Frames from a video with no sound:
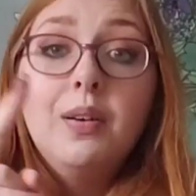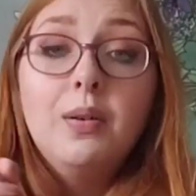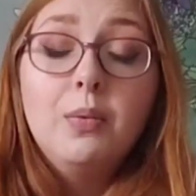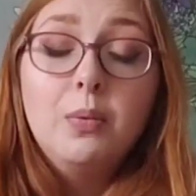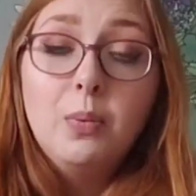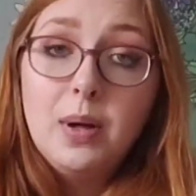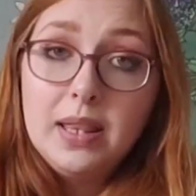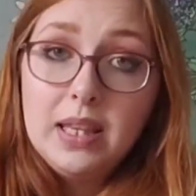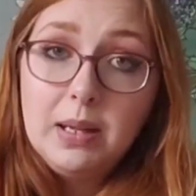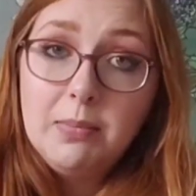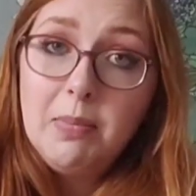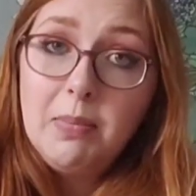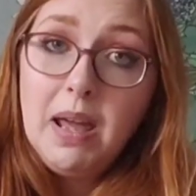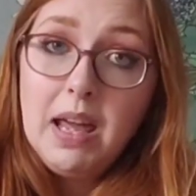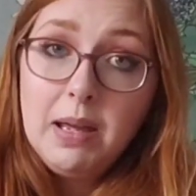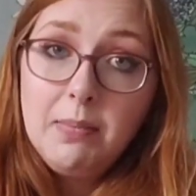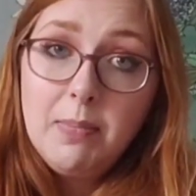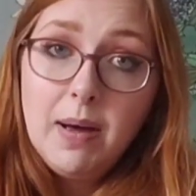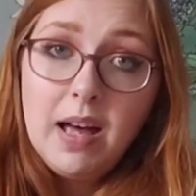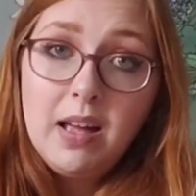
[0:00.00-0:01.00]
when they
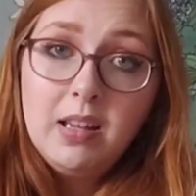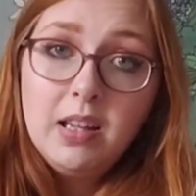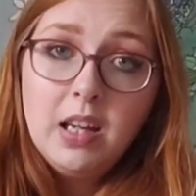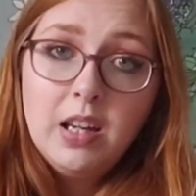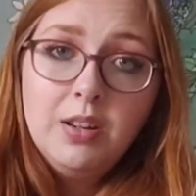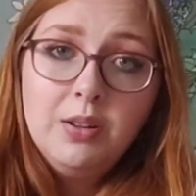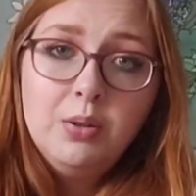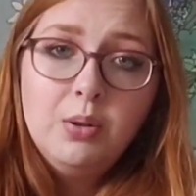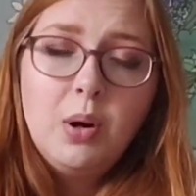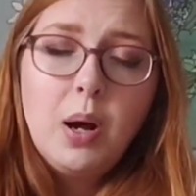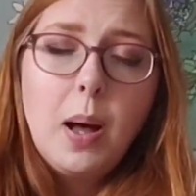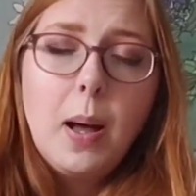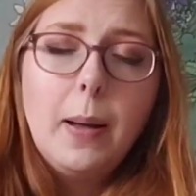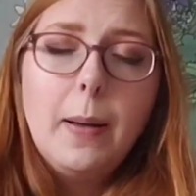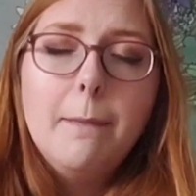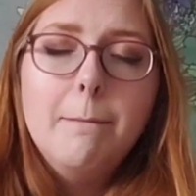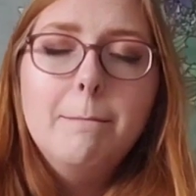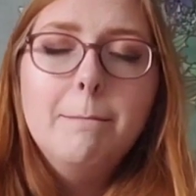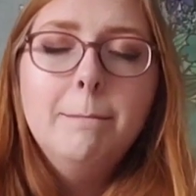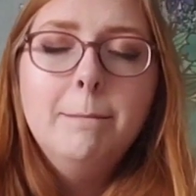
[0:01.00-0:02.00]
PayPal you,
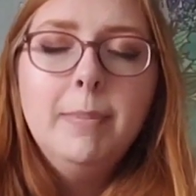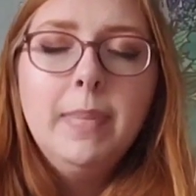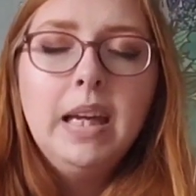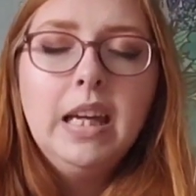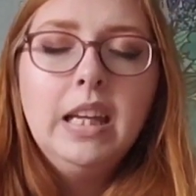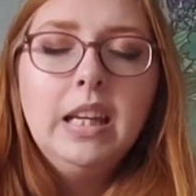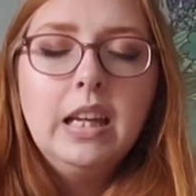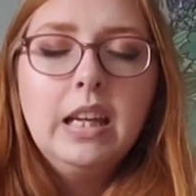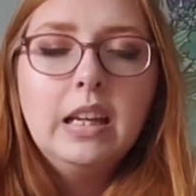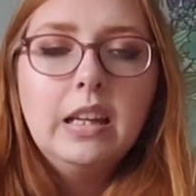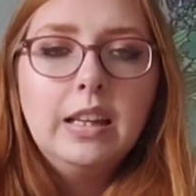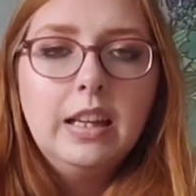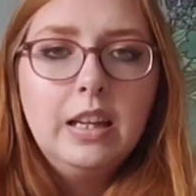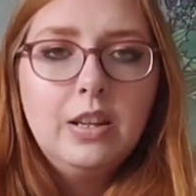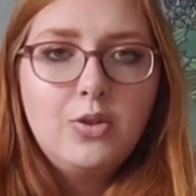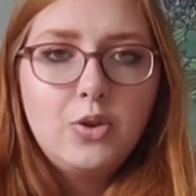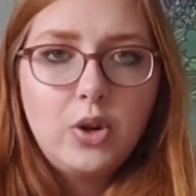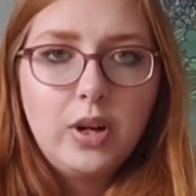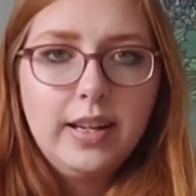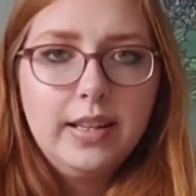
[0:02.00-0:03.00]
immediately
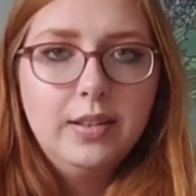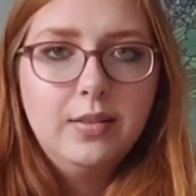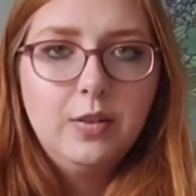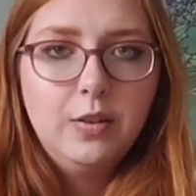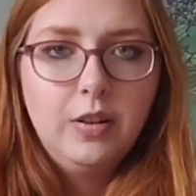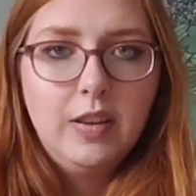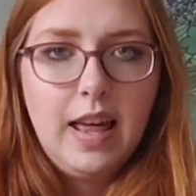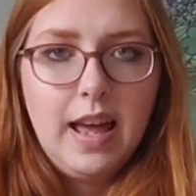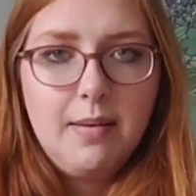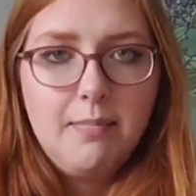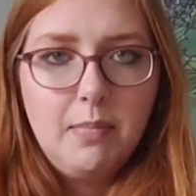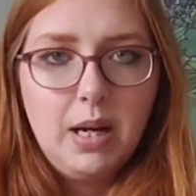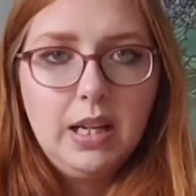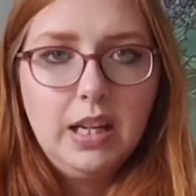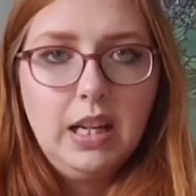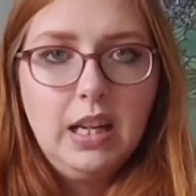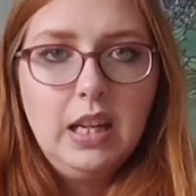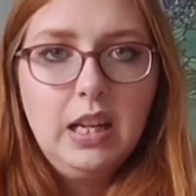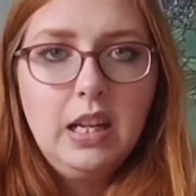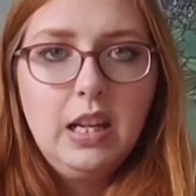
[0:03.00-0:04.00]
transfer that
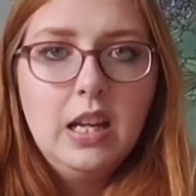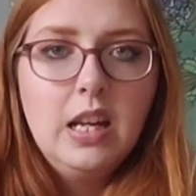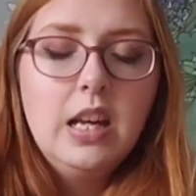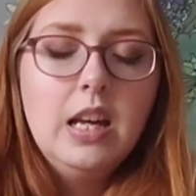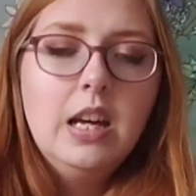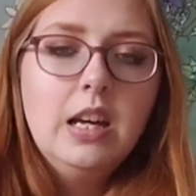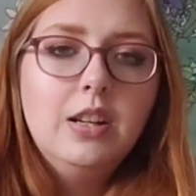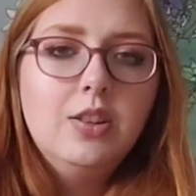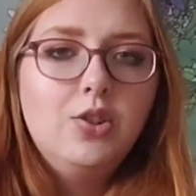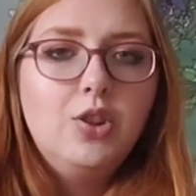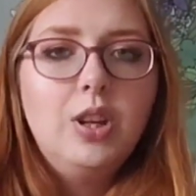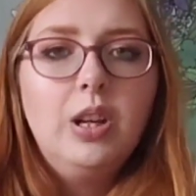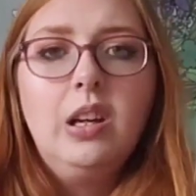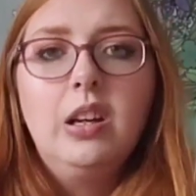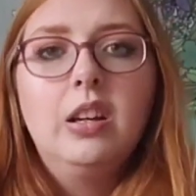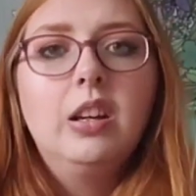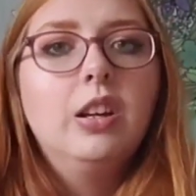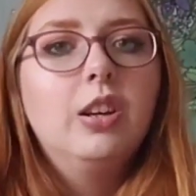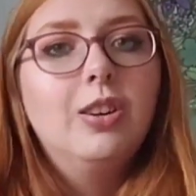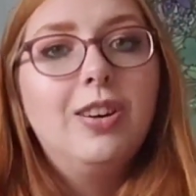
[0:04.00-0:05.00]
money to
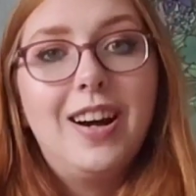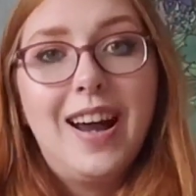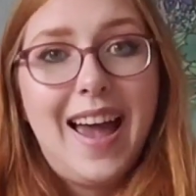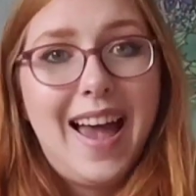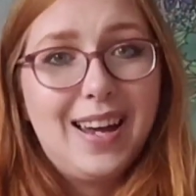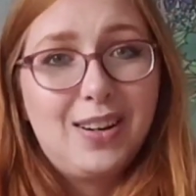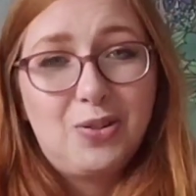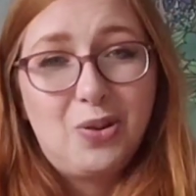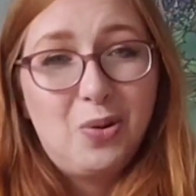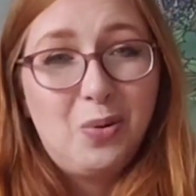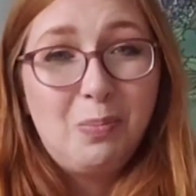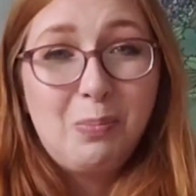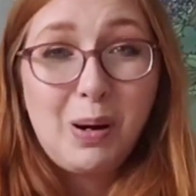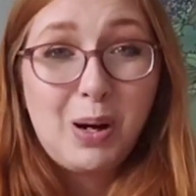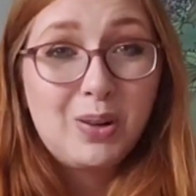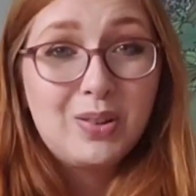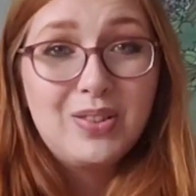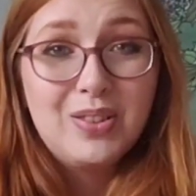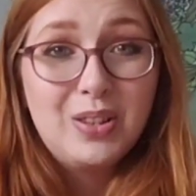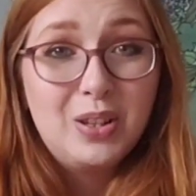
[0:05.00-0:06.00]
your actual
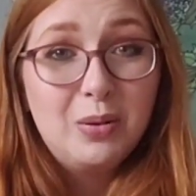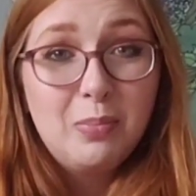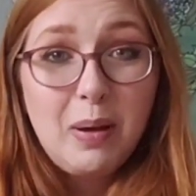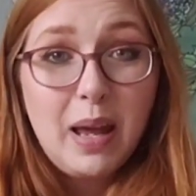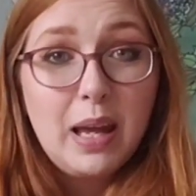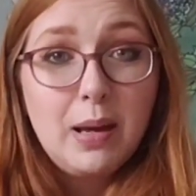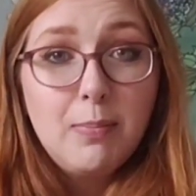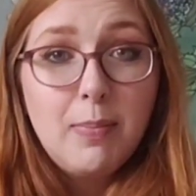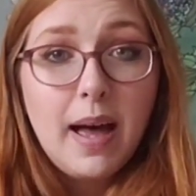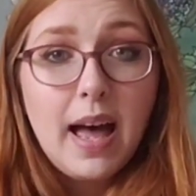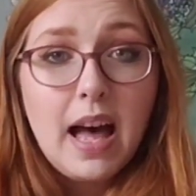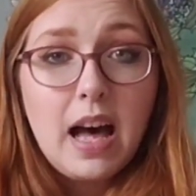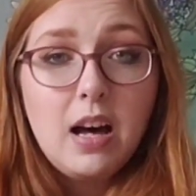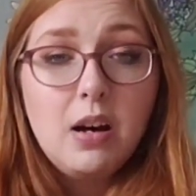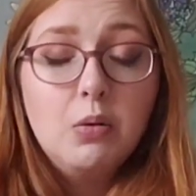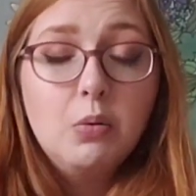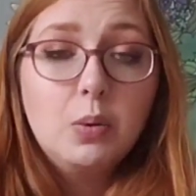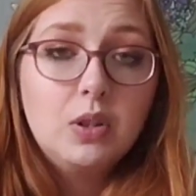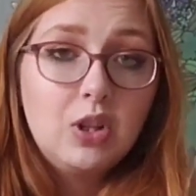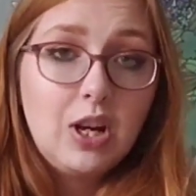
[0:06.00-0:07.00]
personal
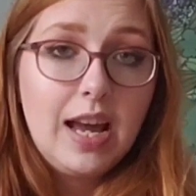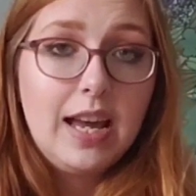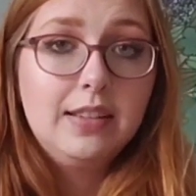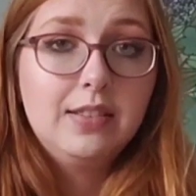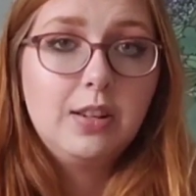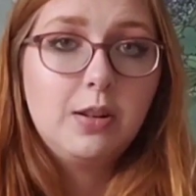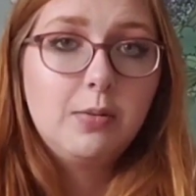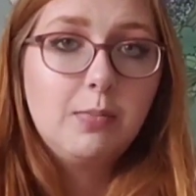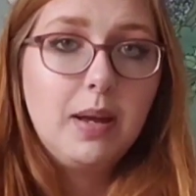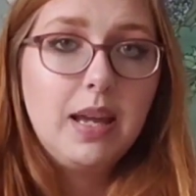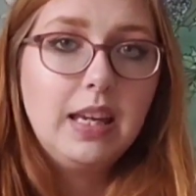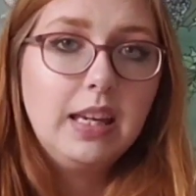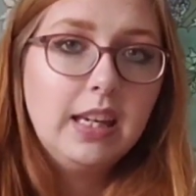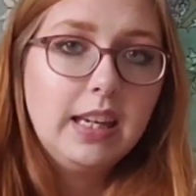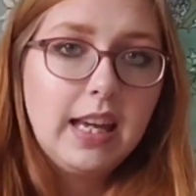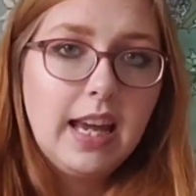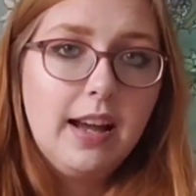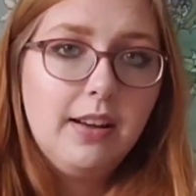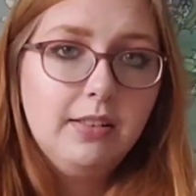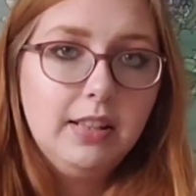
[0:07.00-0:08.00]
PayPal, which has your bank
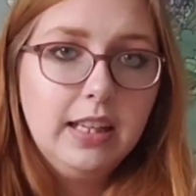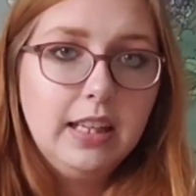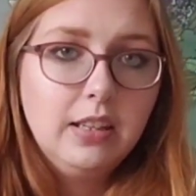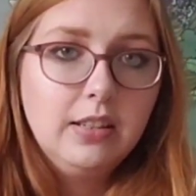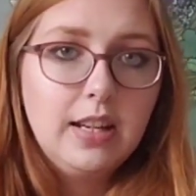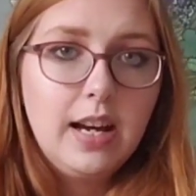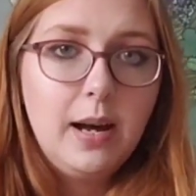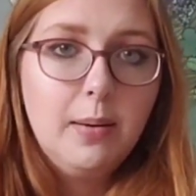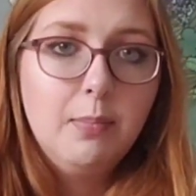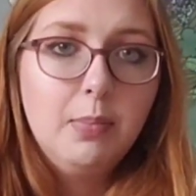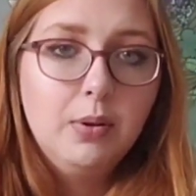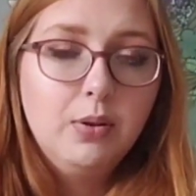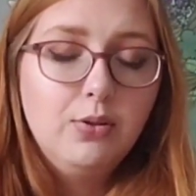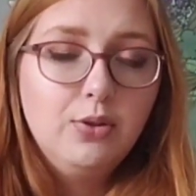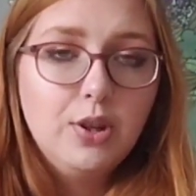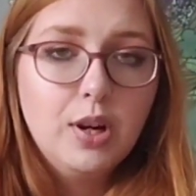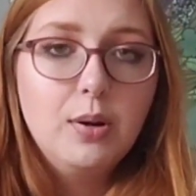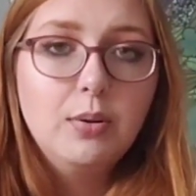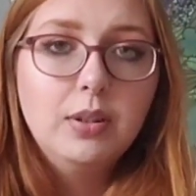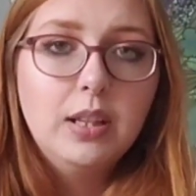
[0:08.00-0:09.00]
account linked up.
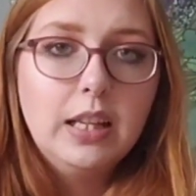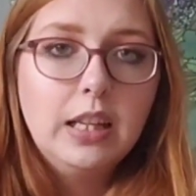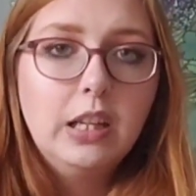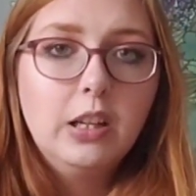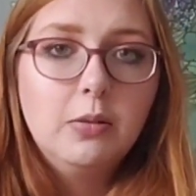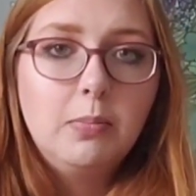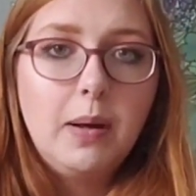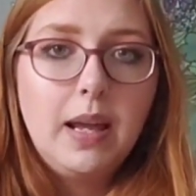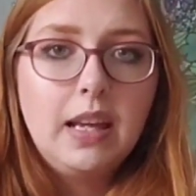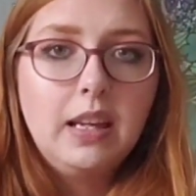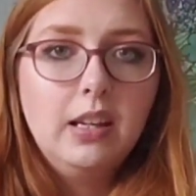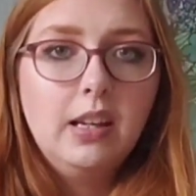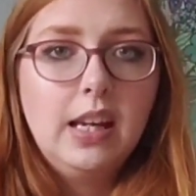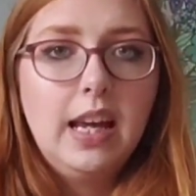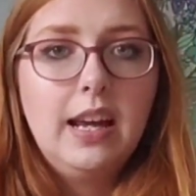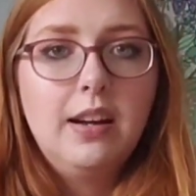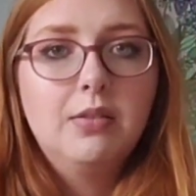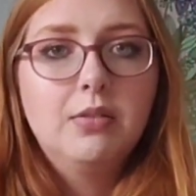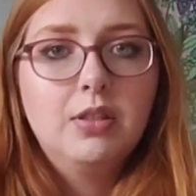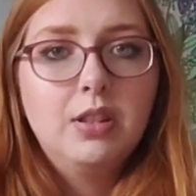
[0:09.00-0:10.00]
Don't link your bank
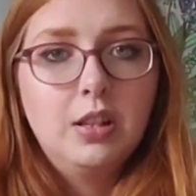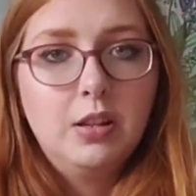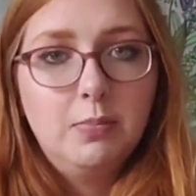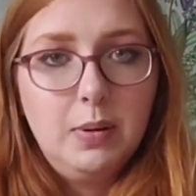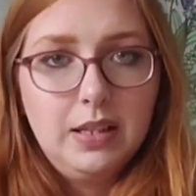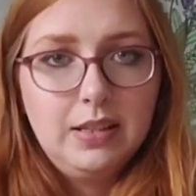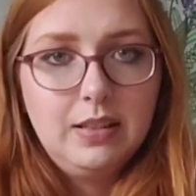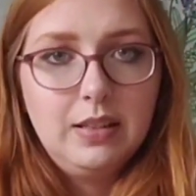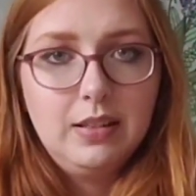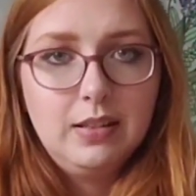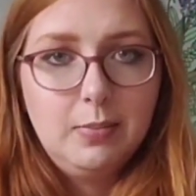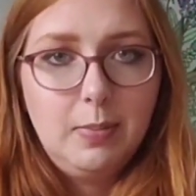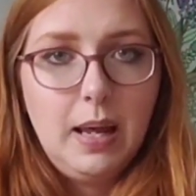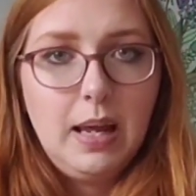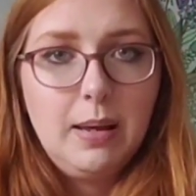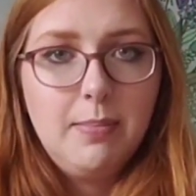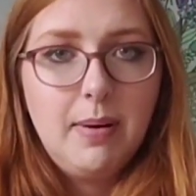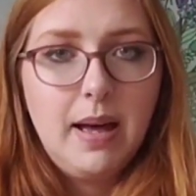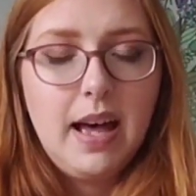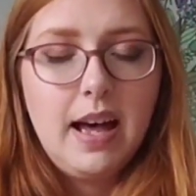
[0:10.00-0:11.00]
account to your business
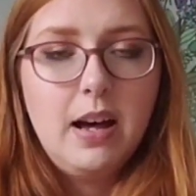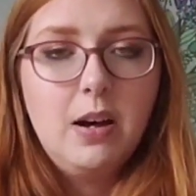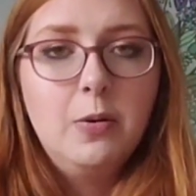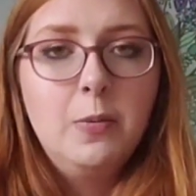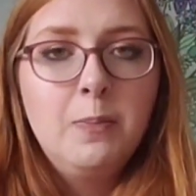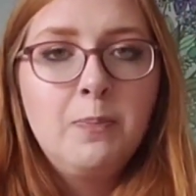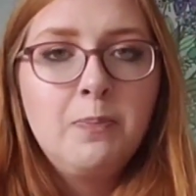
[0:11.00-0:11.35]
PayPal.